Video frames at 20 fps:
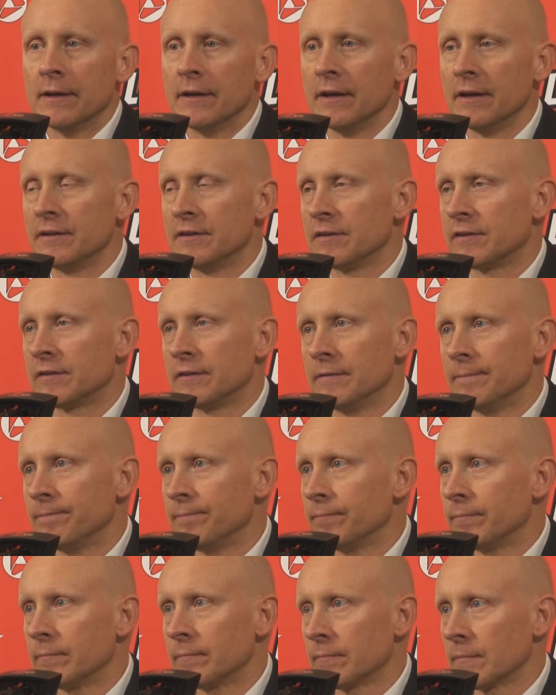
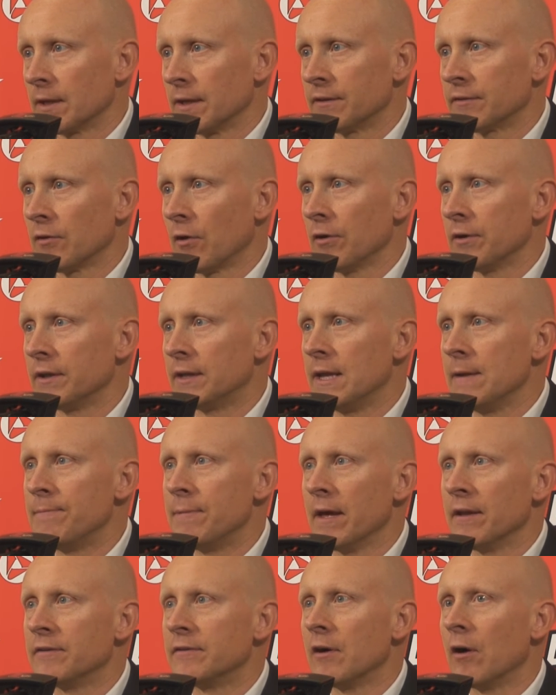it's hard to keep
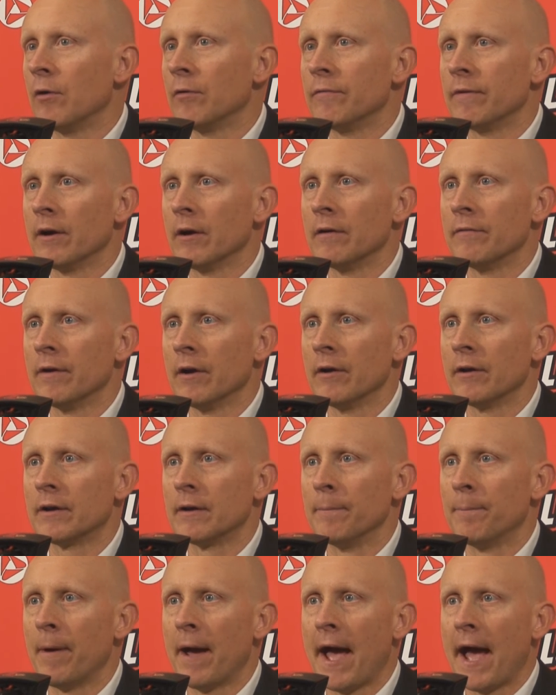that zone very, very
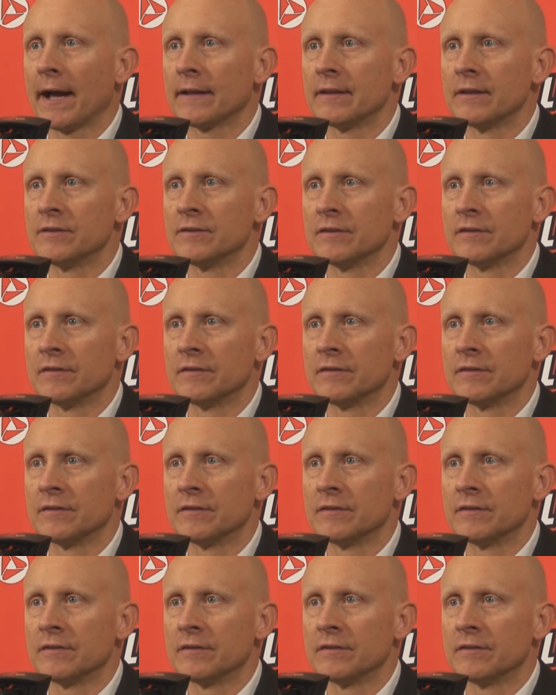compact. It